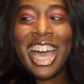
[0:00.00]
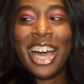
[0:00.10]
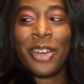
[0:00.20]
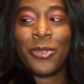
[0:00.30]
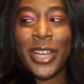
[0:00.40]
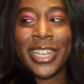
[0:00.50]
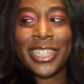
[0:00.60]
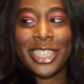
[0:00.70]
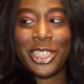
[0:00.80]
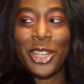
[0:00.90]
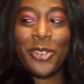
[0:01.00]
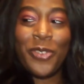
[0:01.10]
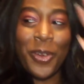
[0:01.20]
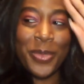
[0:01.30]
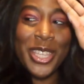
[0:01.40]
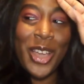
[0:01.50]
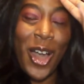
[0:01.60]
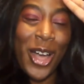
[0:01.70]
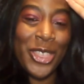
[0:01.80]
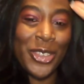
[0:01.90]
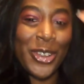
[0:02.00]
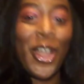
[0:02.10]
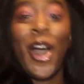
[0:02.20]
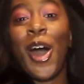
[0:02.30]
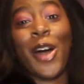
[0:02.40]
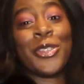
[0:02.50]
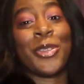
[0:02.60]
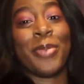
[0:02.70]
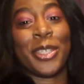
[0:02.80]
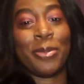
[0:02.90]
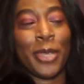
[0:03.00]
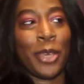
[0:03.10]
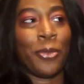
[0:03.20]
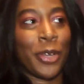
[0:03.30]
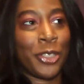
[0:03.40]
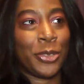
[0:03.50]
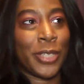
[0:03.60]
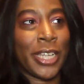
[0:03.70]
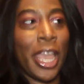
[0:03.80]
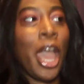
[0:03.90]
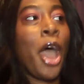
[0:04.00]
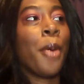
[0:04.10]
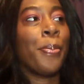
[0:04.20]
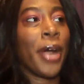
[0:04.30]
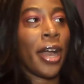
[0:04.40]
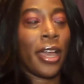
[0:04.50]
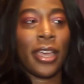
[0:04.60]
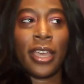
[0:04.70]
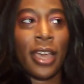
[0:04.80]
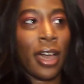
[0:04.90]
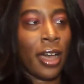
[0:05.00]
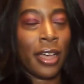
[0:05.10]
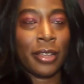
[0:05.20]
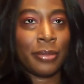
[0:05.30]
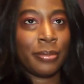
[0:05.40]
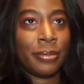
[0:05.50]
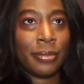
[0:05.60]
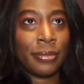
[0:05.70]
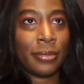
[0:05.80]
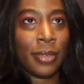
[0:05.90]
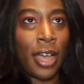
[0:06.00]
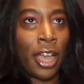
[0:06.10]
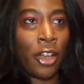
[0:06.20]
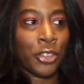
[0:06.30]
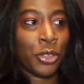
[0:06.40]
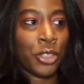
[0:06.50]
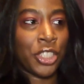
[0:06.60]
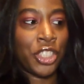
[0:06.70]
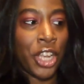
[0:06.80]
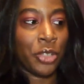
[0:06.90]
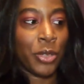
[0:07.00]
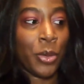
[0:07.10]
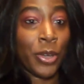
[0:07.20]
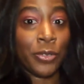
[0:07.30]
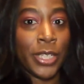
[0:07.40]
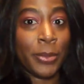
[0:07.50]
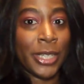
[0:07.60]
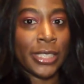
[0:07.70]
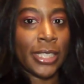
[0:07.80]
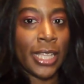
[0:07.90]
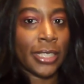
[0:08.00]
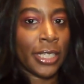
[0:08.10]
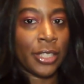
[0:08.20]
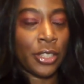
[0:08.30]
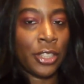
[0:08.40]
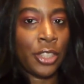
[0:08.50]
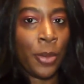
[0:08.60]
of recognition from the author also makes me want to read it. But I also just genuinely want to read it because it sounds like the